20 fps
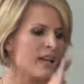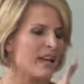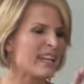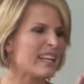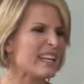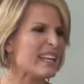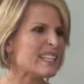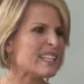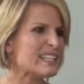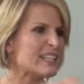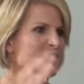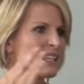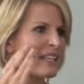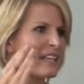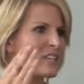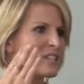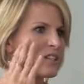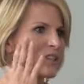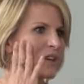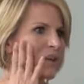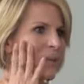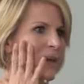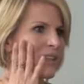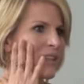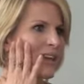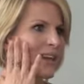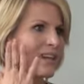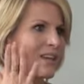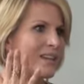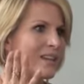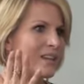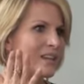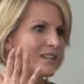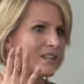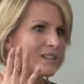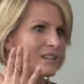and instantly it took away that heat.